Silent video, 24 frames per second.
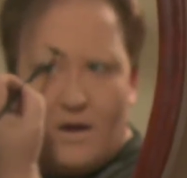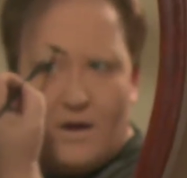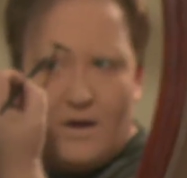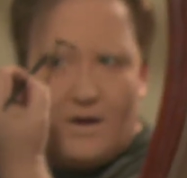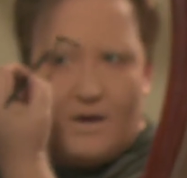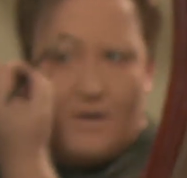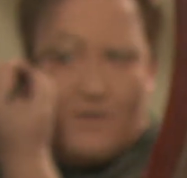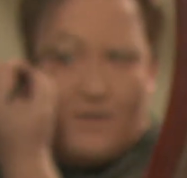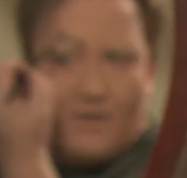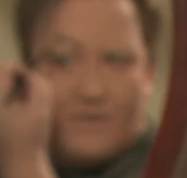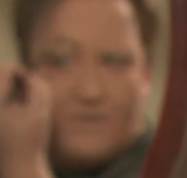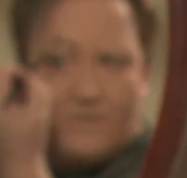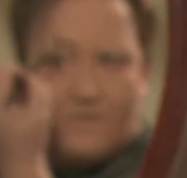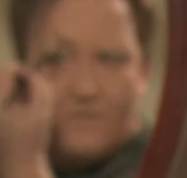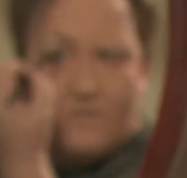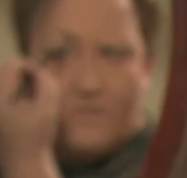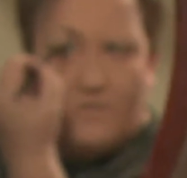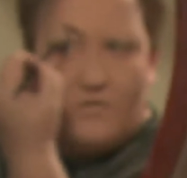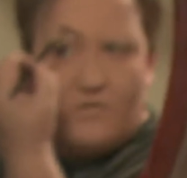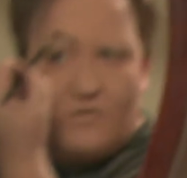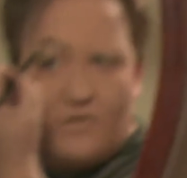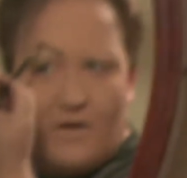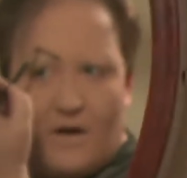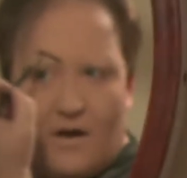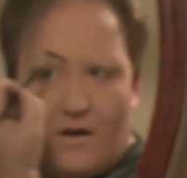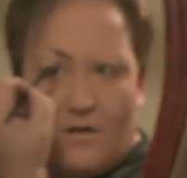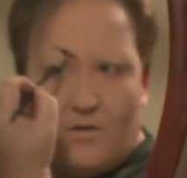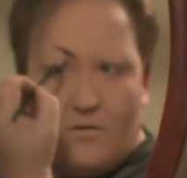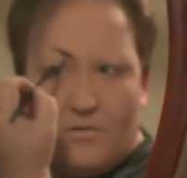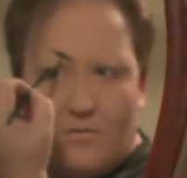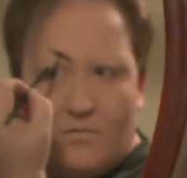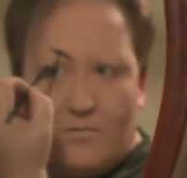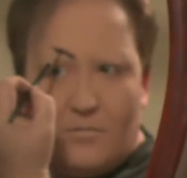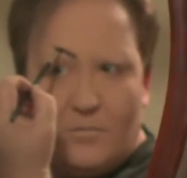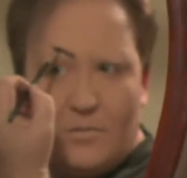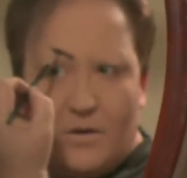and now I just use
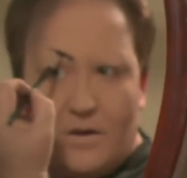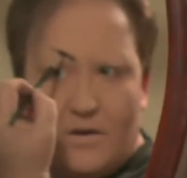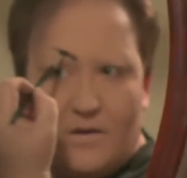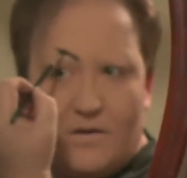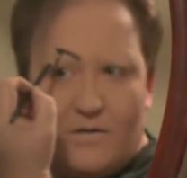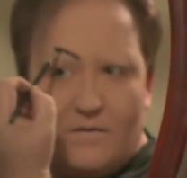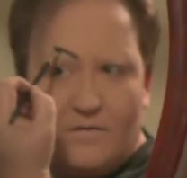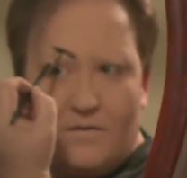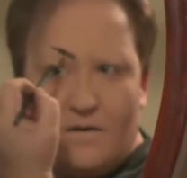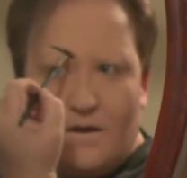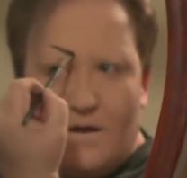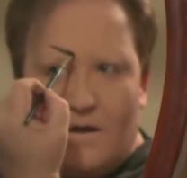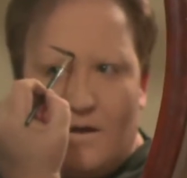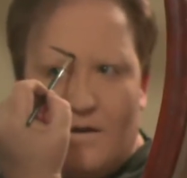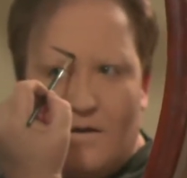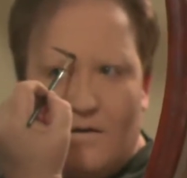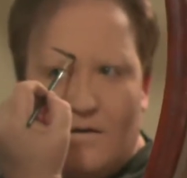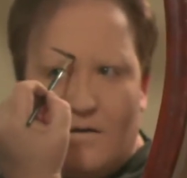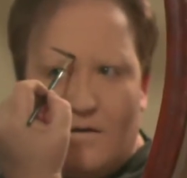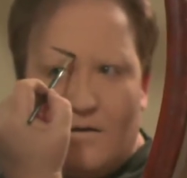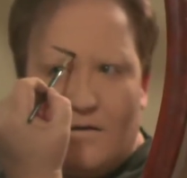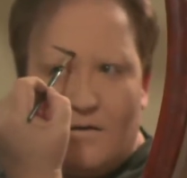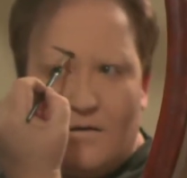shadow because it